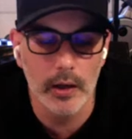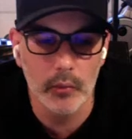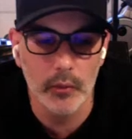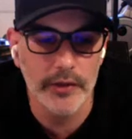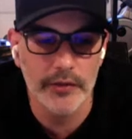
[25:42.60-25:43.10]

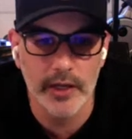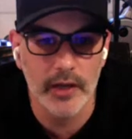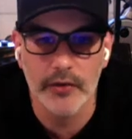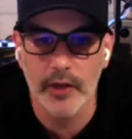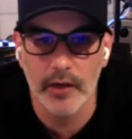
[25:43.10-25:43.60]
reads it
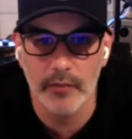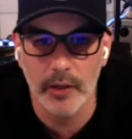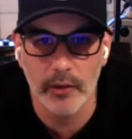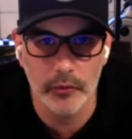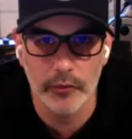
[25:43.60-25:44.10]
outside of
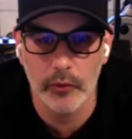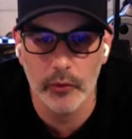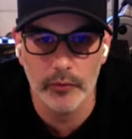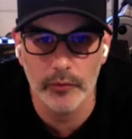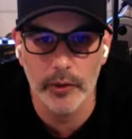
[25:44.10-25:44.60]
my little
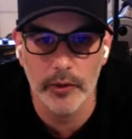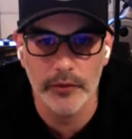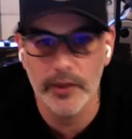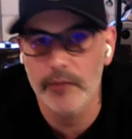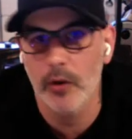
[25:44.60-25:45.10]
circle of
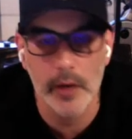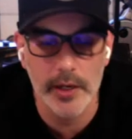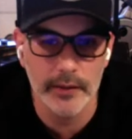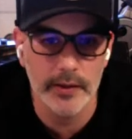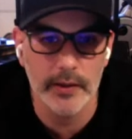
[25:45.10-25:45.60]
friends, they've all
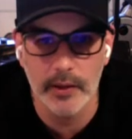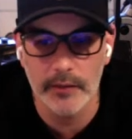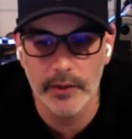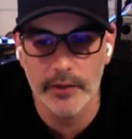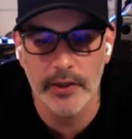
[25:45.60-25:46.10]
read it and they
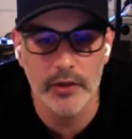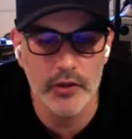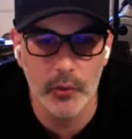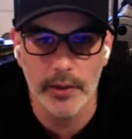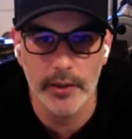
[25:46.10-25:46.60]
loved it, they
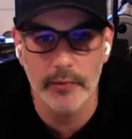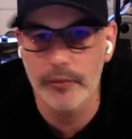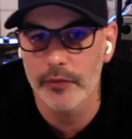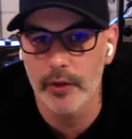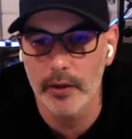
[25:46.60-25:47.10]
enjoyed it, it
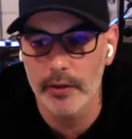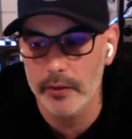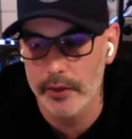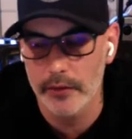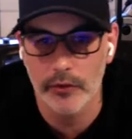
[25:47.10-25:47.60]
was fun,
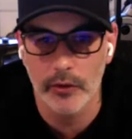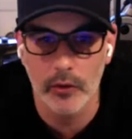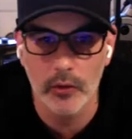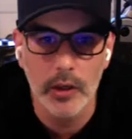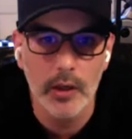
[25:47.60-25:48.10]
and
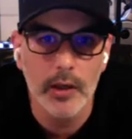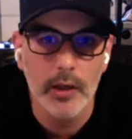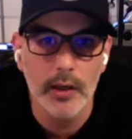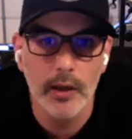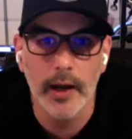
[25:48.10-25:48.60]
so
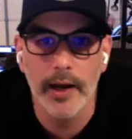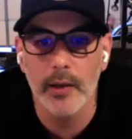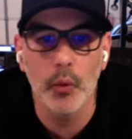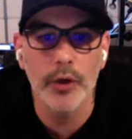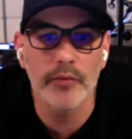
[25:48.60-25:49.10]

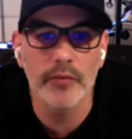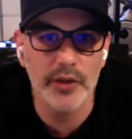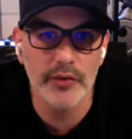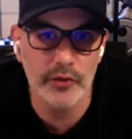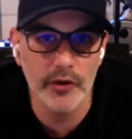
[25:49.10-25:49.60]
it wouldn't have
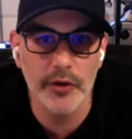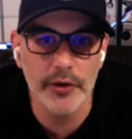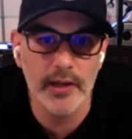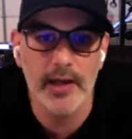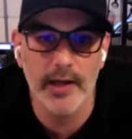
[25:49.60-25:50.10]
been as
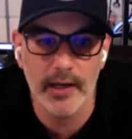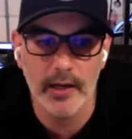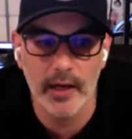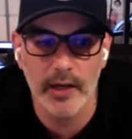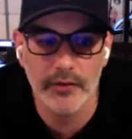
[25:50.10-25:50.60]
good had I
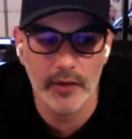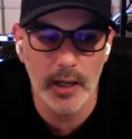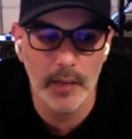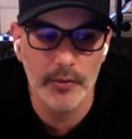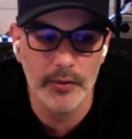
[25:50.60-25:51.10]
not
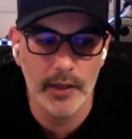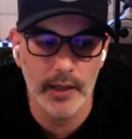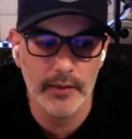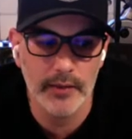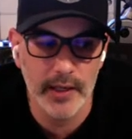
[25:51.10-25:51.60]
stopped
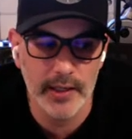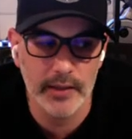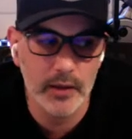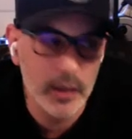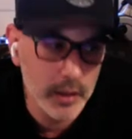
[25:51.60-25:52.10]
and
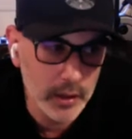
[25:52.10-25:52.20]
taken